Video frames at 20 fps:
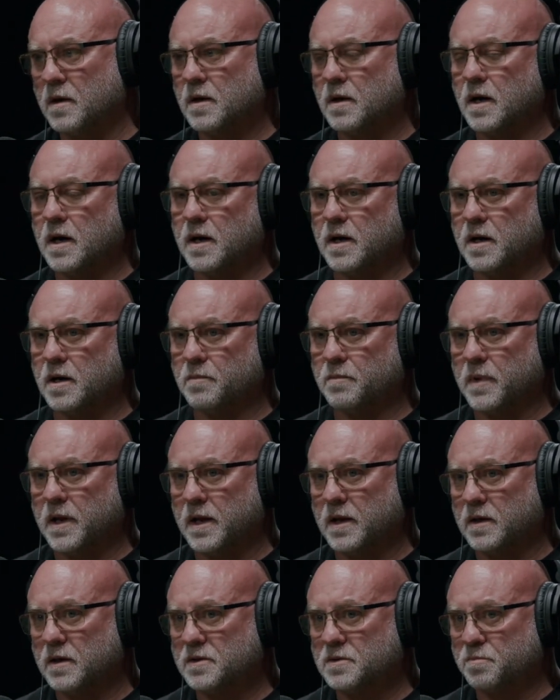Um,
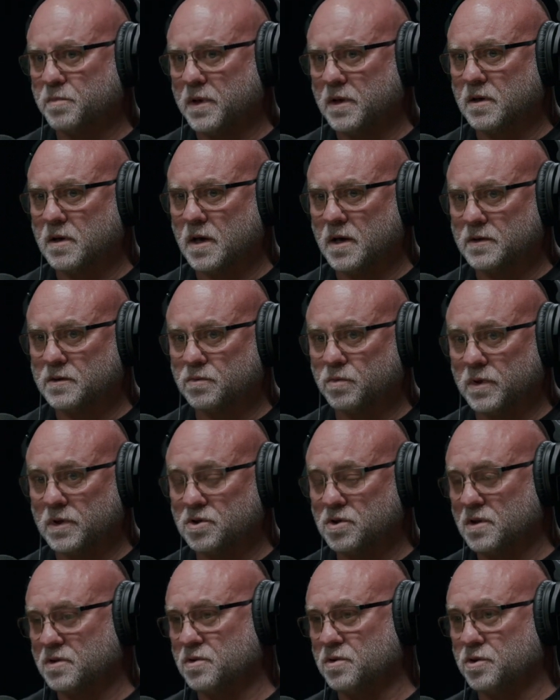and it's because we
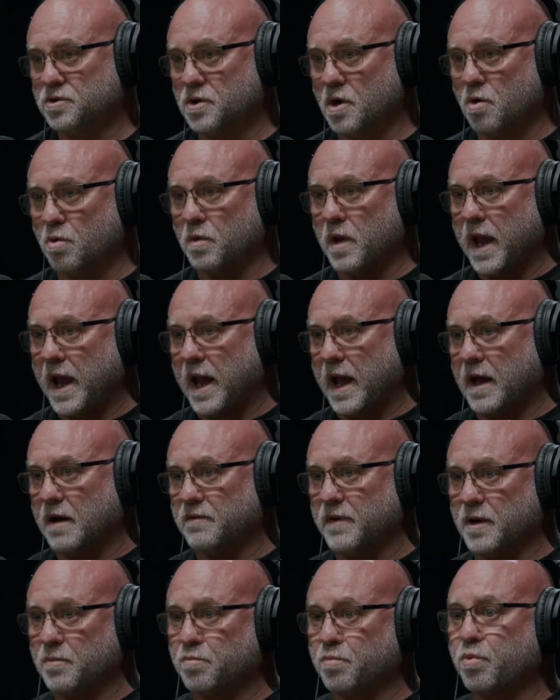just don't have
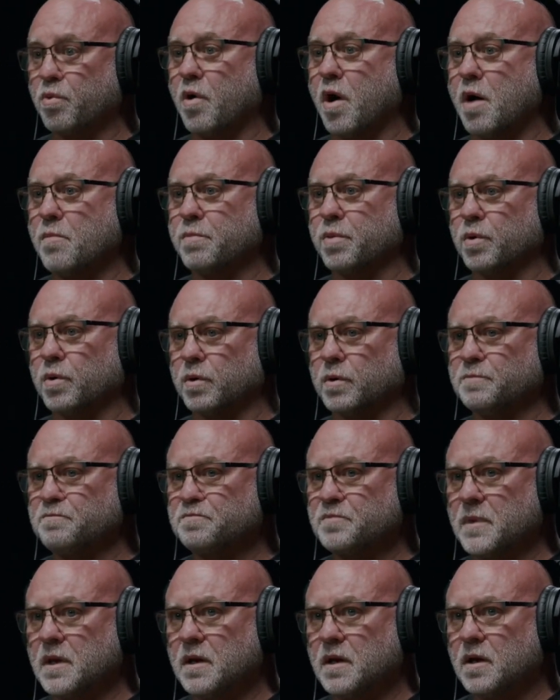a proper,
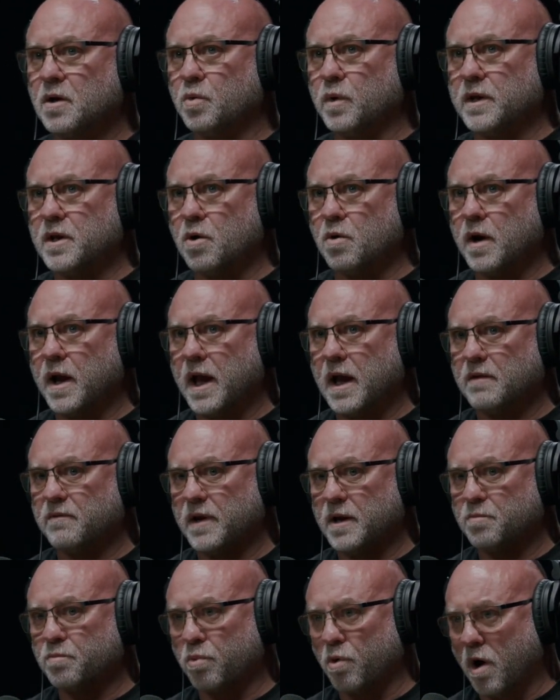we don't have
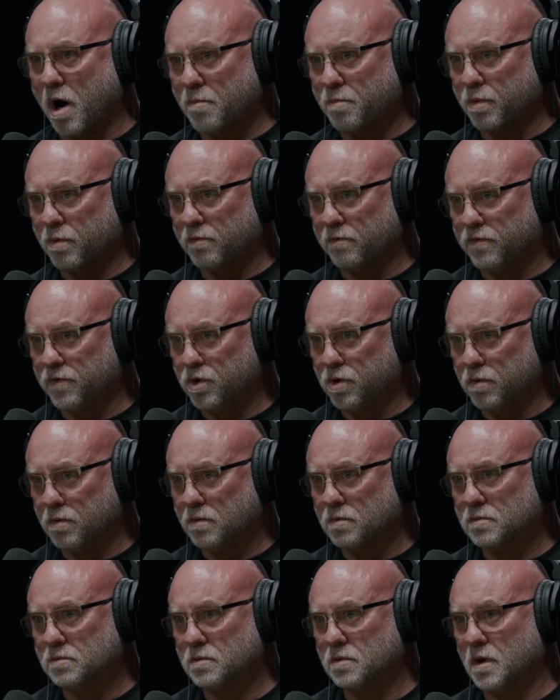a proper view
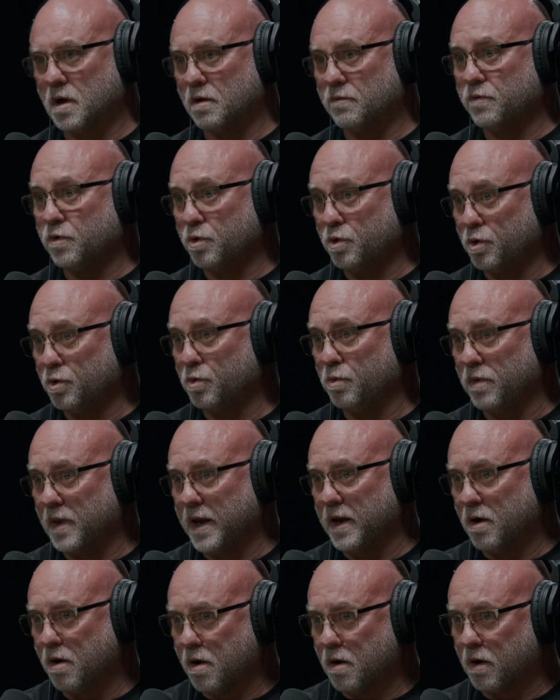of who
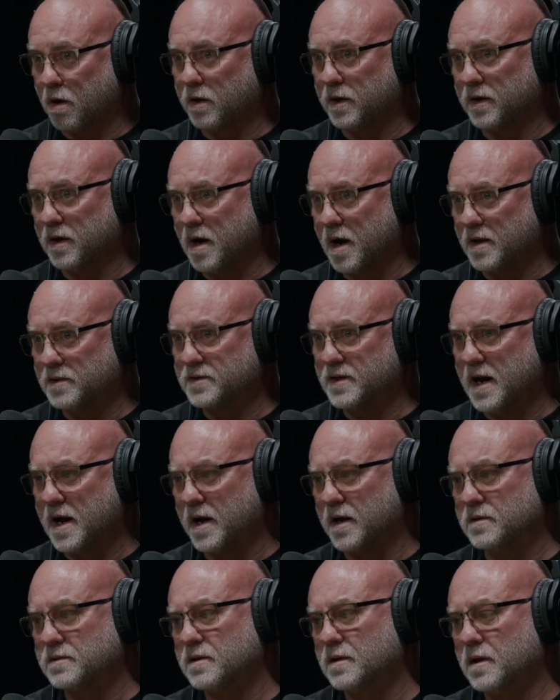they are in God's
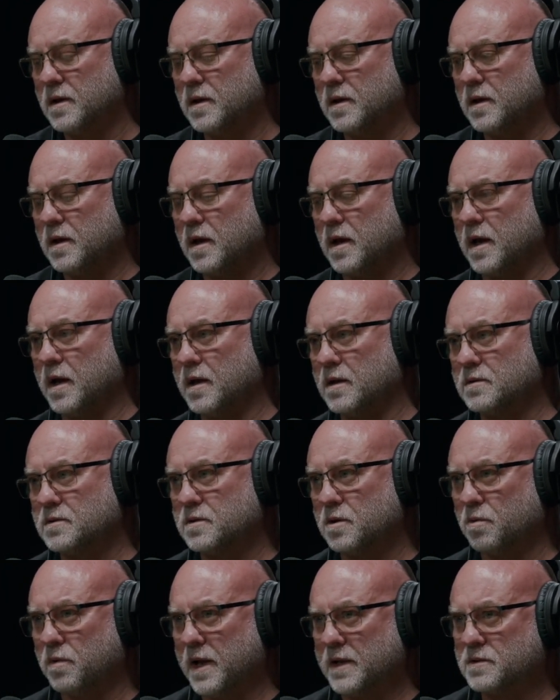eyes. Right. And
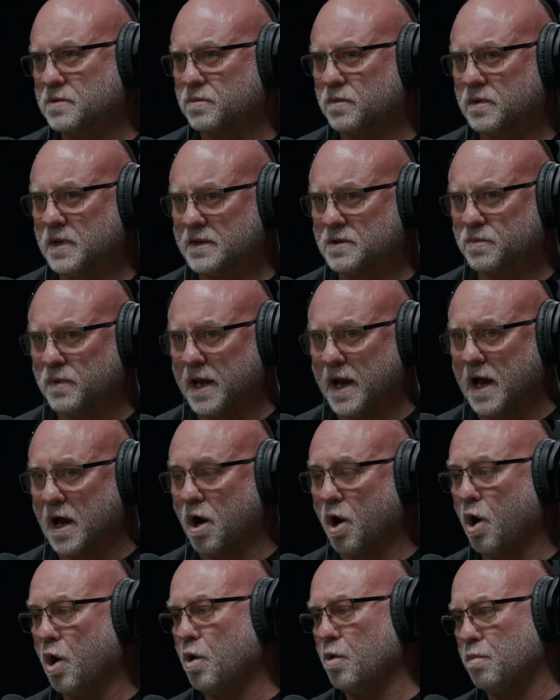so that's that's what I
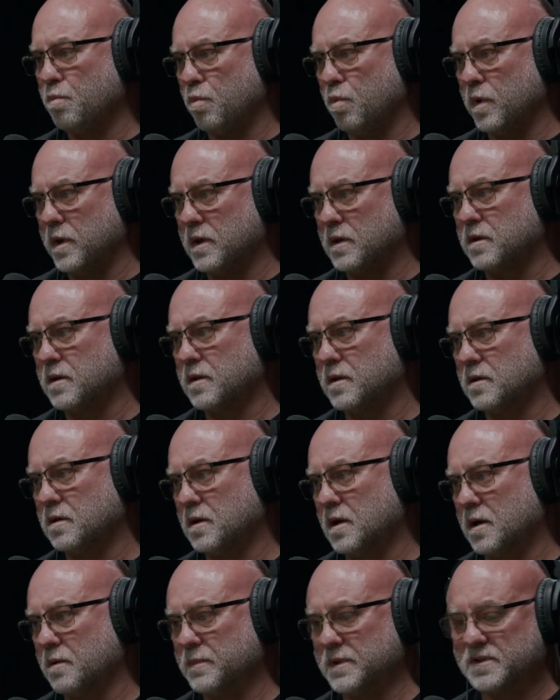hope we can
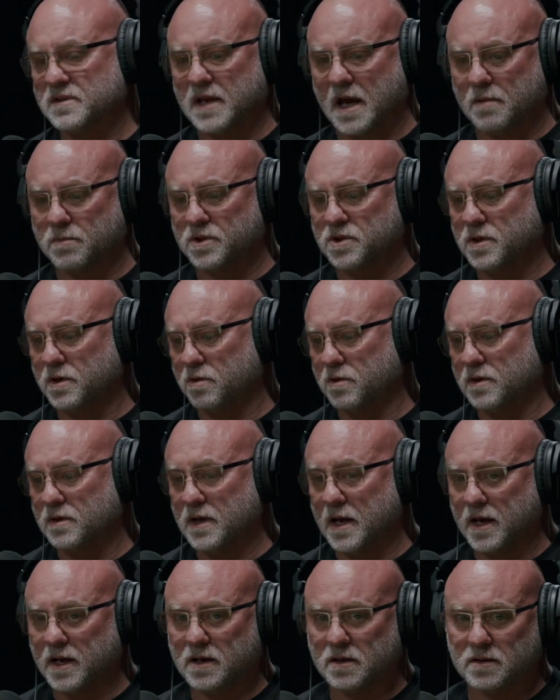um, establish here
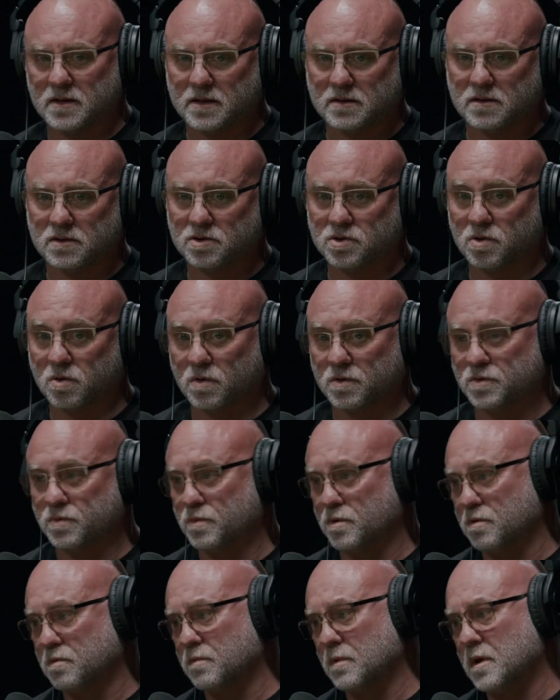today, and that the church will